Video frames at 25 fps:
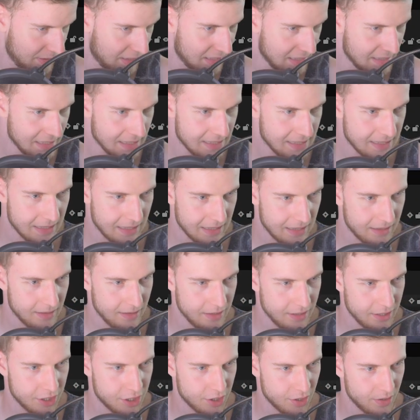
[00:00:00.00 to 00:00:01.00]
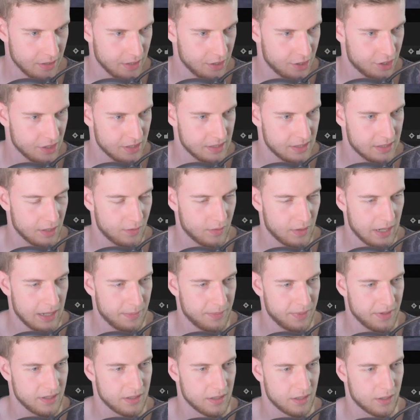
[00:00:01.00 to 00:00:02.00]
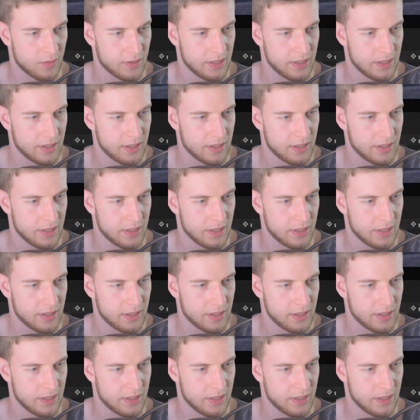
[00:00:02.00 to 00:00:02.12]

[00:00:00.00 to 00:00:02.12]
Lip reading: This is literally just the grappling hook,